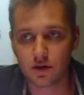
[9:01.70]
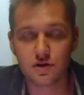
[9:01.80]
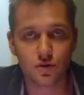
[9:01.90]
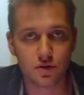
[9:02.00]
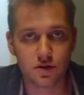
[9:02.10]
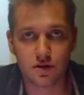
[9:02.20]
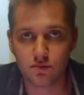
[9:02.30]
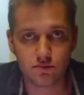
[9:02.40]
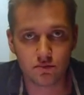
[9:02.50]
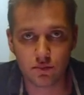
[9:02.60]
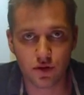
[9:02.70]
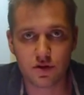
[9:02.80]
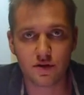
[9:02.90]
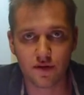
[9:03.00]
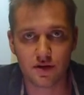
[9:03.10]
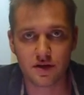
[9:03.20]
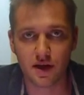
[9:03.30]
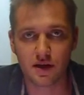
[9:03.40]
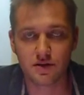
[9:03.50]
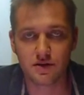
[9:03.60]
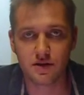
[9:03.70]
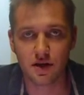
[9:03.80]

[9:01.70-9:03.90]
short-term burst of energy, I guess you'd